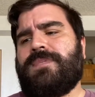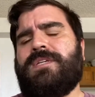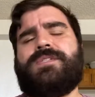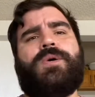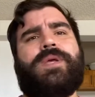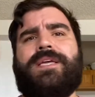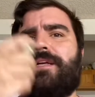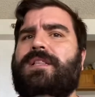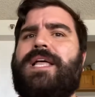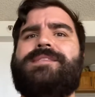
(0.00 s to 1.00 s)
So it can
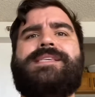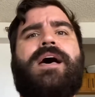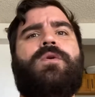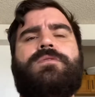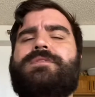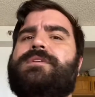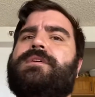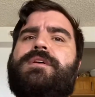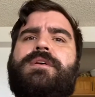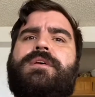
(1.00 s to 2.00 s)
cleanse out
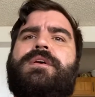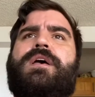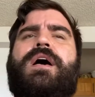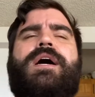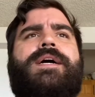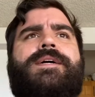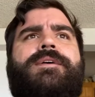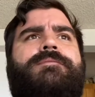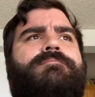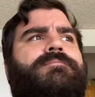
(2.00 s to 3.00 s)

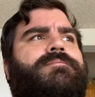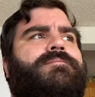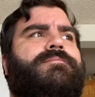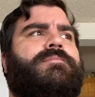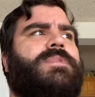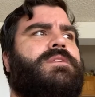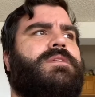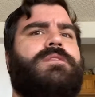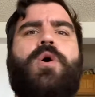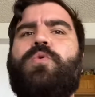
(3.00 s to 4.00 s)

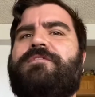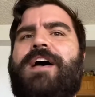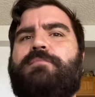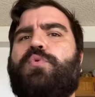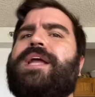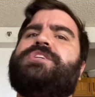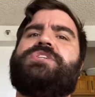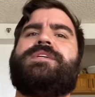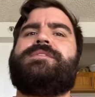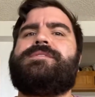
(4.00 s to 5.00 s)
the lower
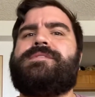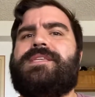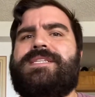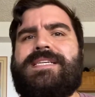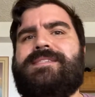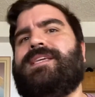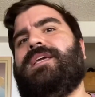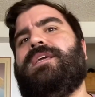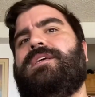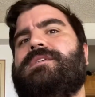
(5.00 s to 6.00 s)
vibrations, the
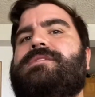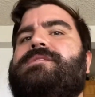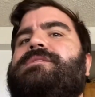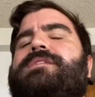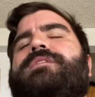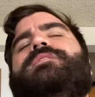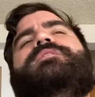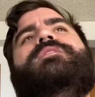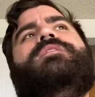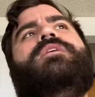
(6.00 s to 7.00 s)
dis-ease,
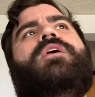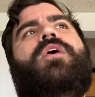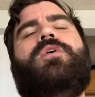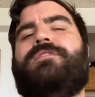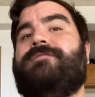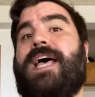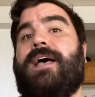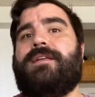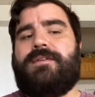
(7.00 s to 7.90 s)
all of that.